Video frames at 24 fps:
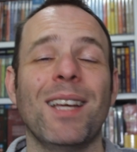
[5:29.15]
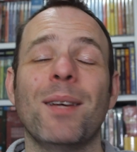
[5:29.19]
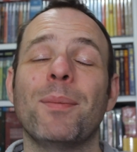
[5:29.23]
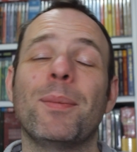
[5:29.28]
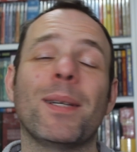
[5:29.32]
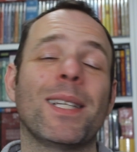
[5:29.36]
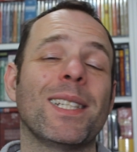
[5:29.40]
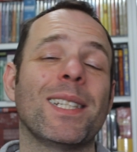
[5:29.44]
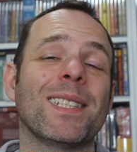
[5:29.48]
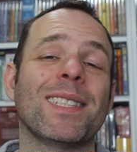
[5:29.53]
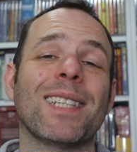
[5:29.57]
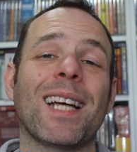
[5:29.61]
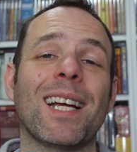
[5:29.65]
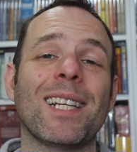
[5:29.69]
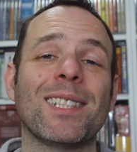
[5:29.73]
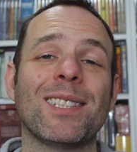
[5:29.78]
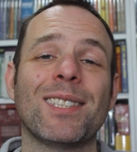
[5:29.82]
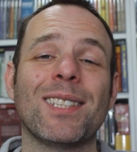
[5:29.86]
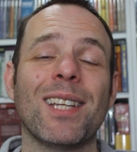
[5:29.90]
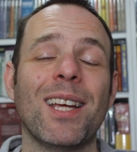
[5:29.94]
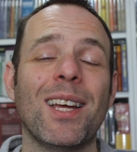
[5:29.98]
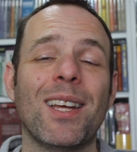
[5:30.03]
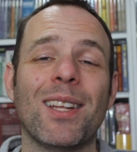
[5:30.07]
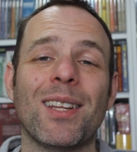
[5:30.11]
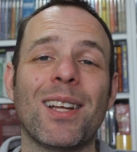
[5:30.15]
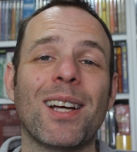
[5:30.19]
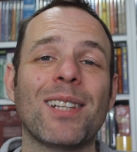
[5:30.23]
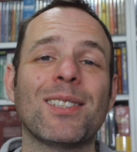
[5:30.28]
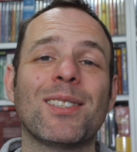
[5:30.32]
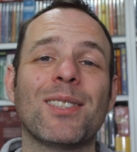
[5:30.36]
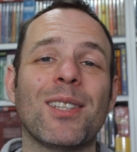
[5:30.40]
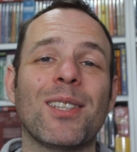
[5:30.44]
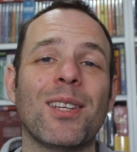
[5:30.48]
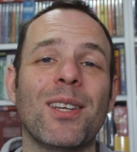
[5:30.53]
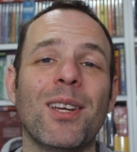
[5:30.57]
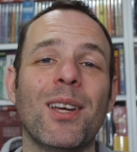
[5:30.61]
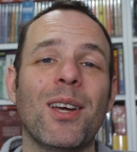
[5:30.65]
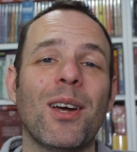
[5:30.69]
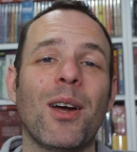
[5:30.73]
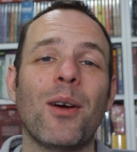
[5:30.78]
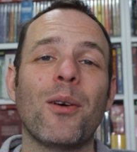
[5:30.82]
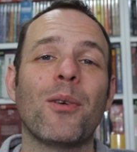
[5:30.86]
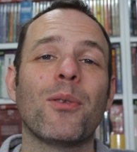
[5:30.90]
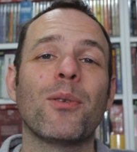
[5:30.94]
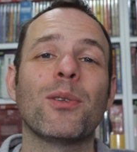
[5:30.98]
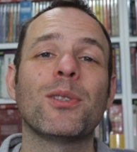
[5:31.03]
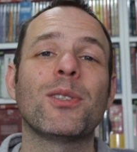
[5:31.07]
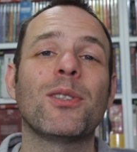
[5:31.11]
Because that's the, out
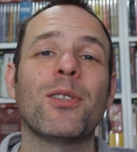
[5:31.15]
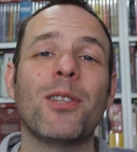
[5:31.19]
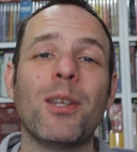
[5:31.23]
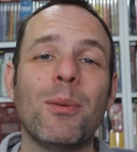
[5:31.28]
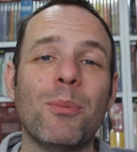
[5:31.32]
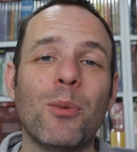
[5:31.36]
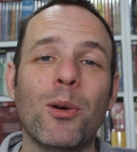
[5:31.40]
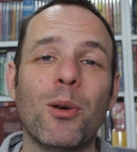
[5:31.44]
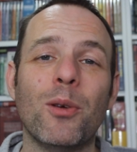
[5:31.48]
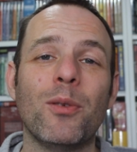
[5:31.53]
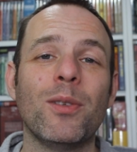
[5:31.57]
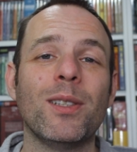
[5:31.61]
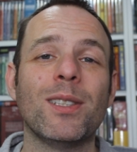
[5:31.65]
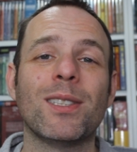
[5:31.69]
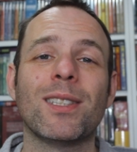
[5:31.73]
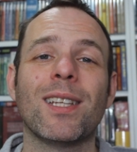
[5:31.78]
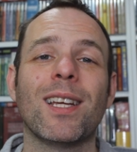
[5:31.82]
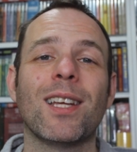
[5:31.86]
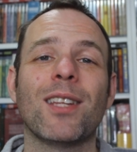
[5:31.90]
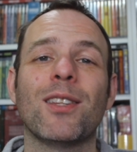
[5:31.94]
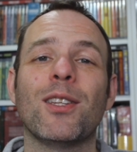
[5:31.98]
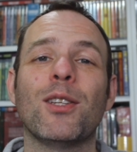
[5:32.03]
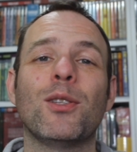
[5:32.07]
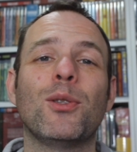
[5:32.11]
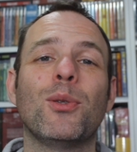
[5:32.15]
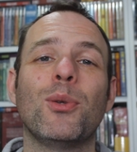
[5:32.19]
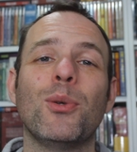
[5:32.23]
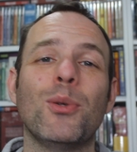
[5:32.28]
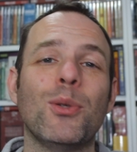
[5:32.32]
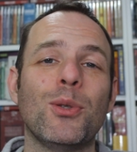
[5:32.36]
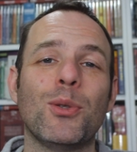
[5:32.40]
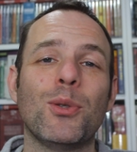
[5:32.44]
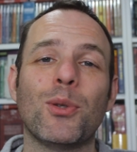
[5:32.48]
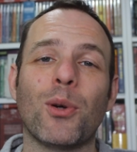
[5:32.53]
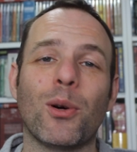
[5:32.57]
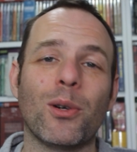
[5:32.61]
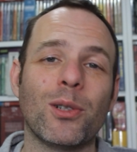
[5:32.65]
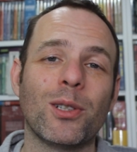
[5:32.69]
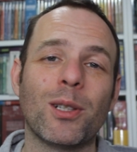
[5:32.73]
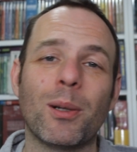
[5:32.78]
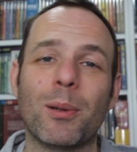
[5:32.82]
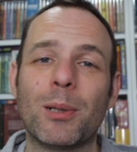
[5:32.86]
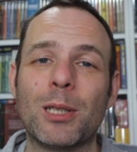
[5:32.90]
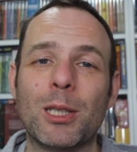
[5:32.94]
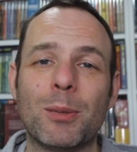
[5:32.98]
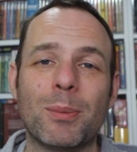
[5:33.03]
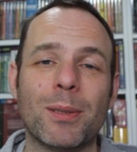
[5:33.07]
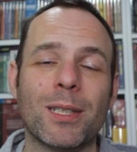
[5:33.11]
of those three movies, the two
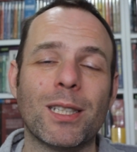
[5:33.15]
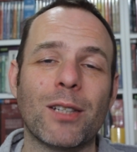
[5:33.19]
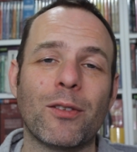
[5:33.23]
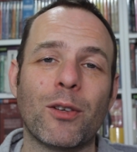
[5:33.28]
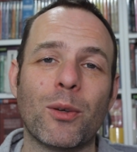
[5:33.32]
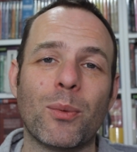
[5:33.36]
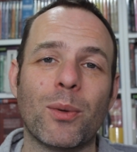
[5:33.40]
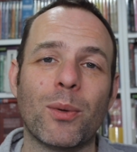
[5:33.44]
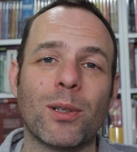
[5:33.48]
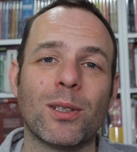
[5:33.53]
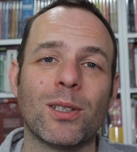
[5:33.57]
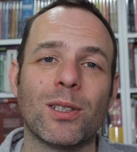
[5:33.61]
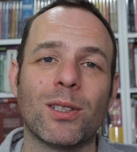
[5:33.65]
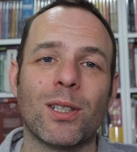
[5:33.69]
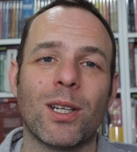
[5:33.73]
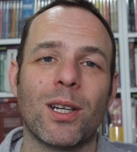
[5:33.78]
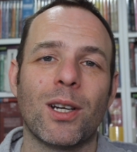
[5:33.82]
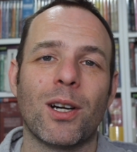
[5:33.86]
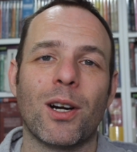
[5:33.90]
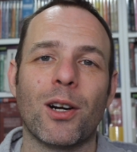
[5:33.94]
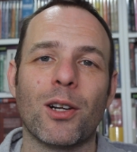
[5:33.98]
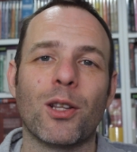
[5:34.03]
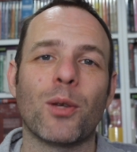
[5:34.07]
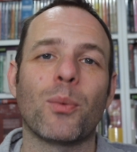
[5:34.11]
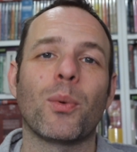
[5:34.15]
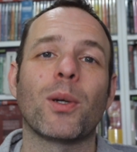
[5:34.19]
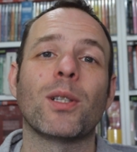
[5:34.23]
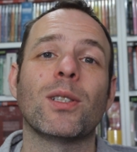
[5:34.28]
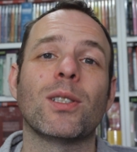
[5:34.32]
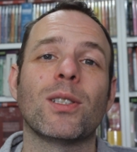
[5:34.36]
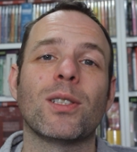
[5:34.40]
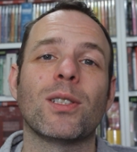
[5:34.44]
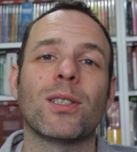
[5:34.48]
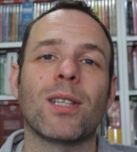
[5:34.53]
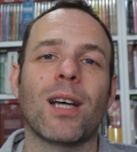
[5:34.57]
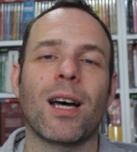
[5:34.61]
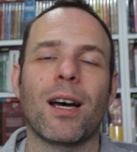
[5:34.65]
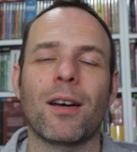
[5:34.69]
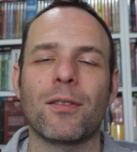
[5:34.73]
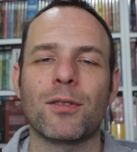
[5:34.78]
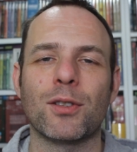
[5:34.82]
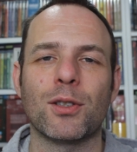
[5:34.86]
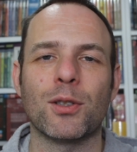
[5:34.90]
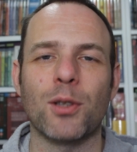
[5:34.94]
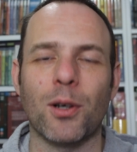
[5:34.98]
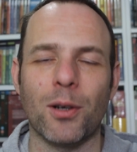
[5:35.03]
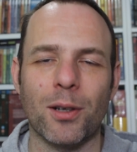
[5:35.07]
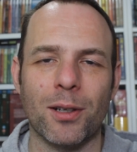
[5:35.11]
genre specific ones are the ones that have
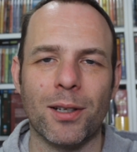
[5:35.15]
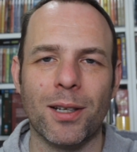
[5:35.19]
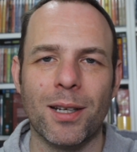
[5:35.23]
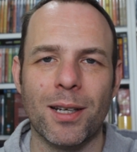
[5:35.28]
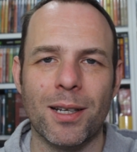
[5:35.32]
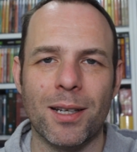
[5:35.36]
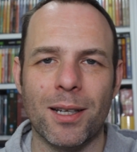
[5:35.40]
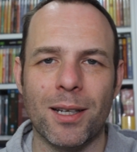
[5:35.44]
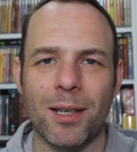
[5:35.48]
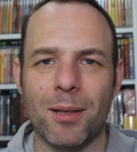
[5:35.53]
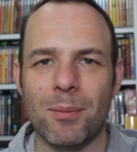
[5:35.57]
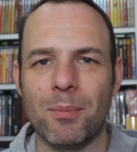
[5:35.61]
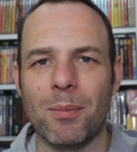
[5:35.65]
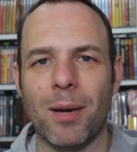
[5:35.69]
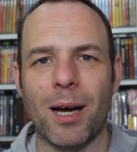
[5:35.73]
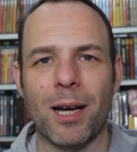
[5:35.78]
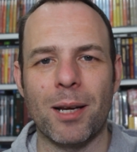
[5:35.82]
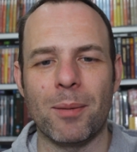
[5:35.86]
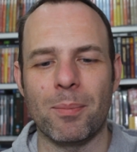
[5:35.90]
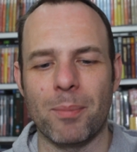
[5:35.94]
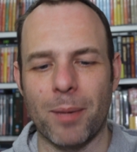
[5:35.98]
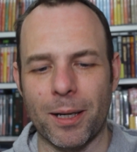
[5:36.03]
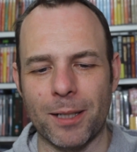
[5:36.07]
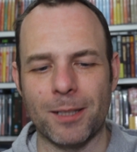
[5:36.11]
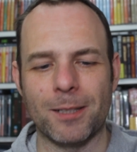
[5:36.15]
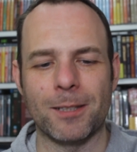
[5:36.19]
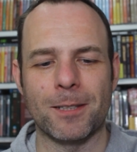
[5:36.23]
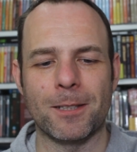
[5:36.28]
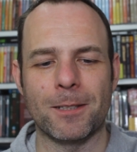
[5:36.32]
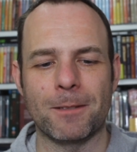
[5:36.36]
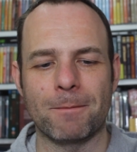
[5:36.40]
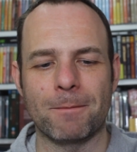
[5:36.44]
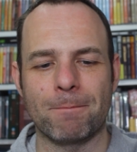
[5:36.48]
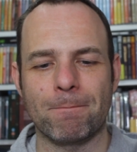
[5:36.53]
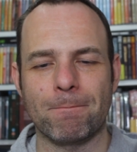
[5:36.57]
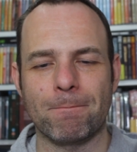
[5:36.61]
stuck in my mind.